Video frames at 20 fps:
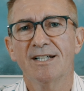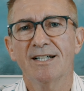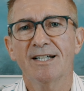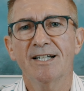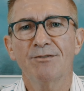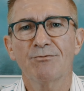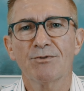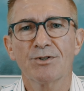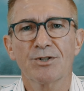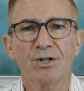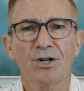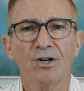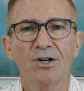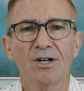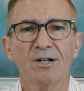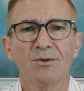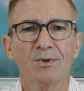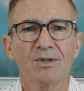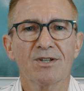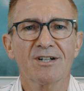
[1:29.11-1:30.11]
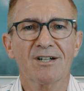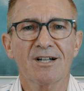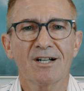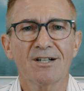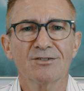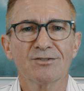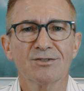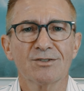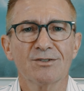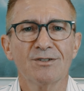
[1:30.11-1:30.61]
and retire with a
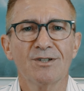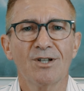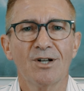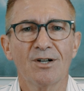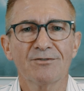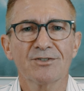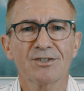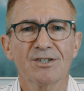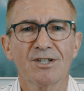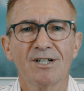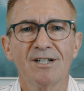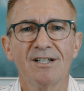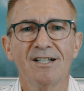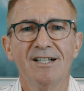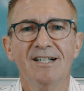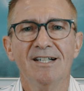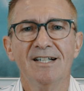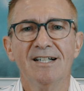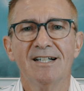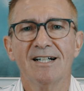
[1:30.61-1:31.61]
coastal lifestyle.